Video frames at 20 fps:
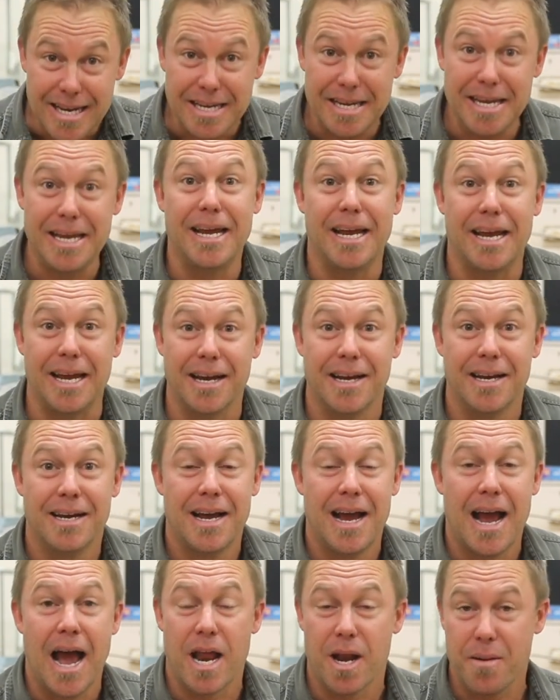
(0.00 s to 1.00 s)
year
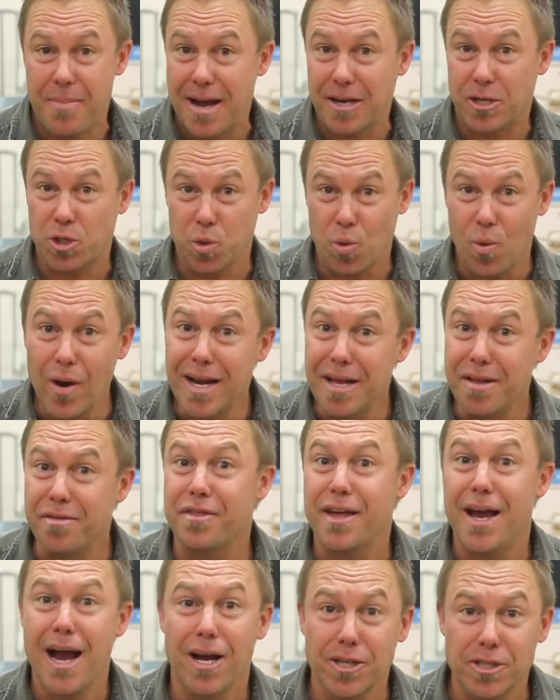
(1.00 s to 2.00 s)
and about
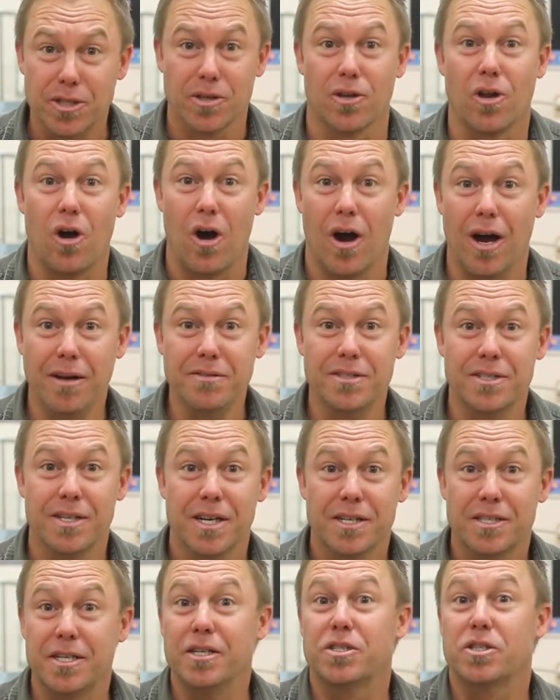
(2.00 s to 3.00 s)
20,000
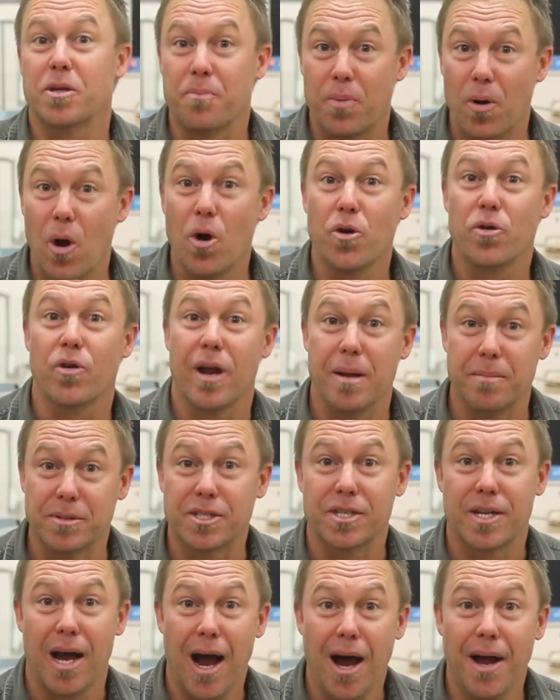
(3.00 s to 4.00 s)
lives since the program
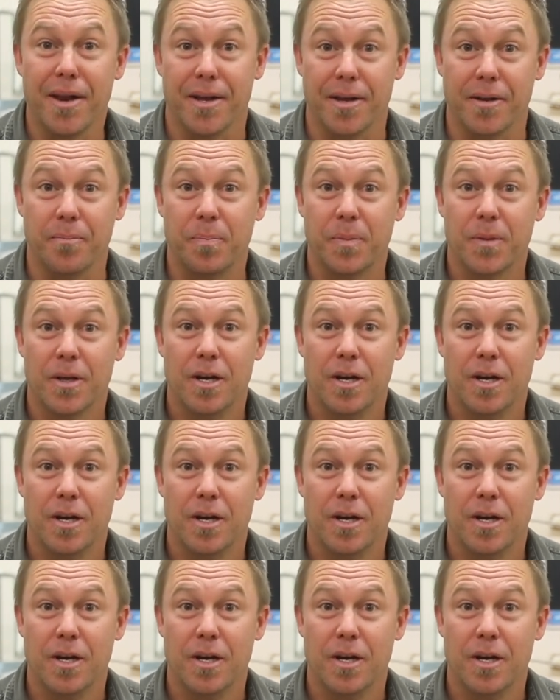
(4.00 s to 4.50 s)
started.